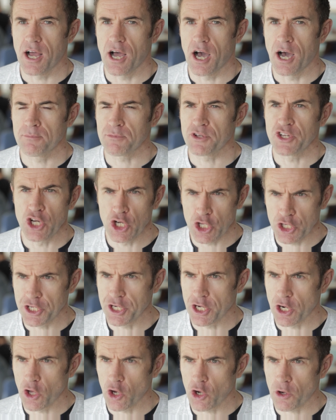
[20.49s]
I'm going to learn
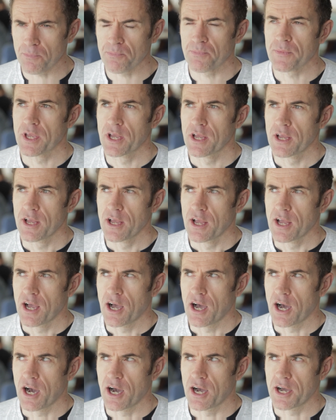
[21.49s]
a lot.
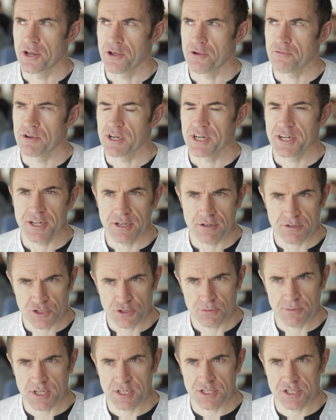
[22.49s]
I don't really know
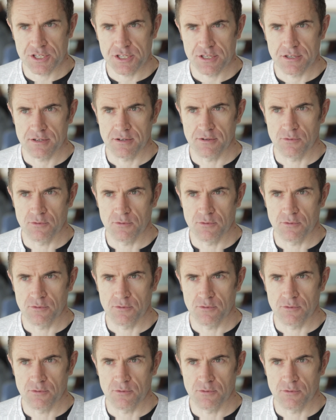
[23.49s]
too much